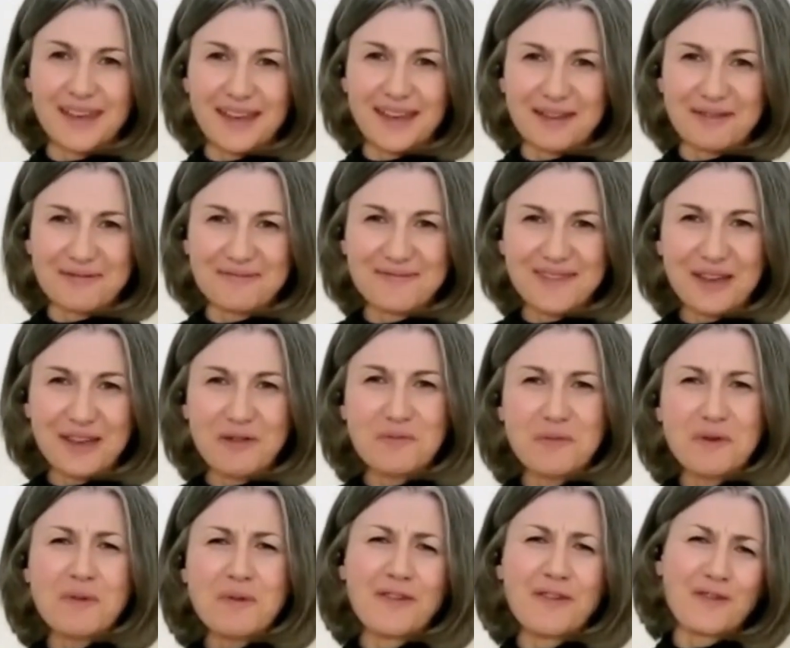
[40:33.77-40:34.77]
Yeah, that
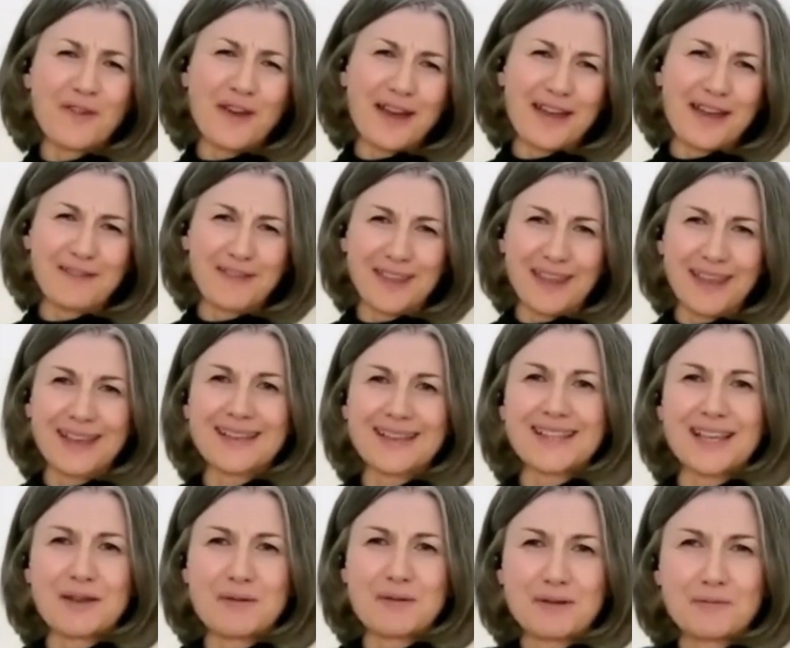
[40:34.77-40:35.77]
would be my 5
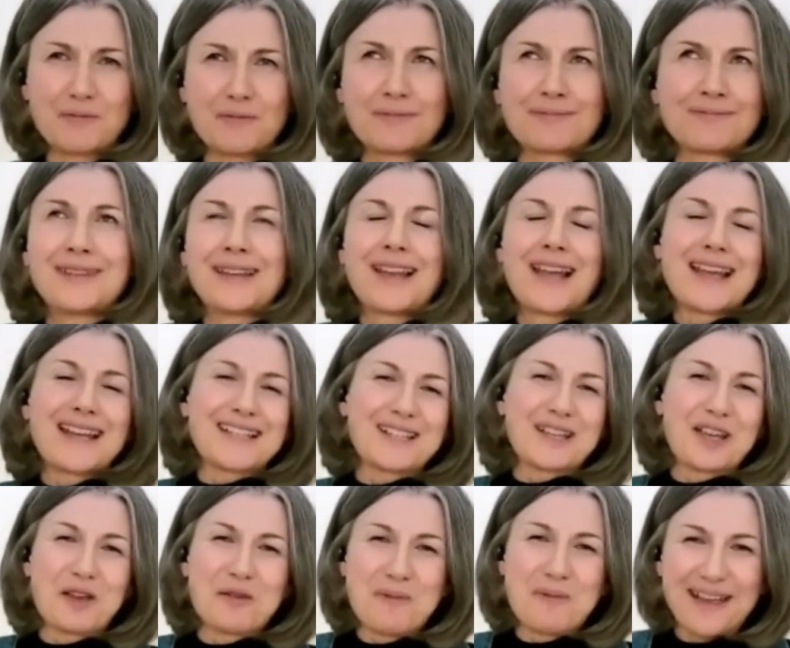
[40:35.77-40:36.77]
things I would
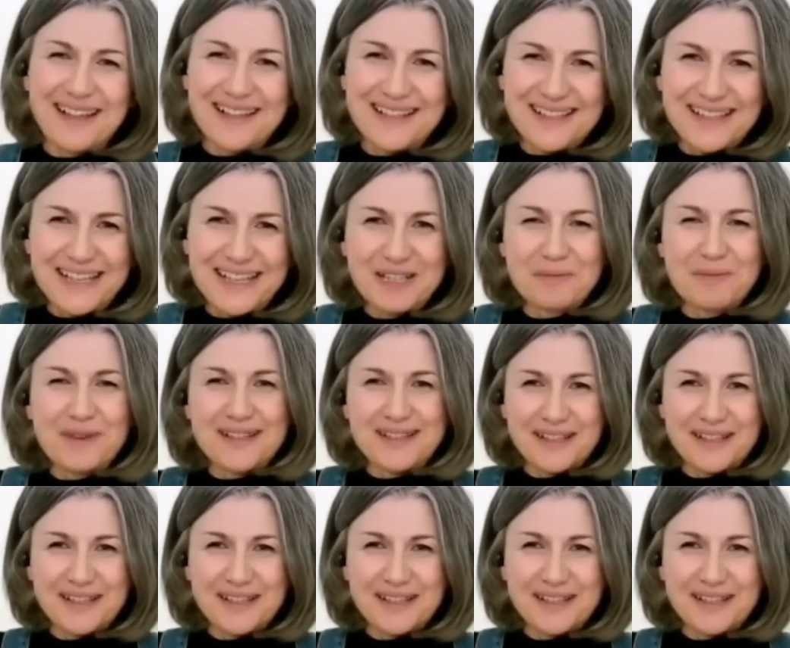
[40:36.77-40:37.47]
like to go back and say to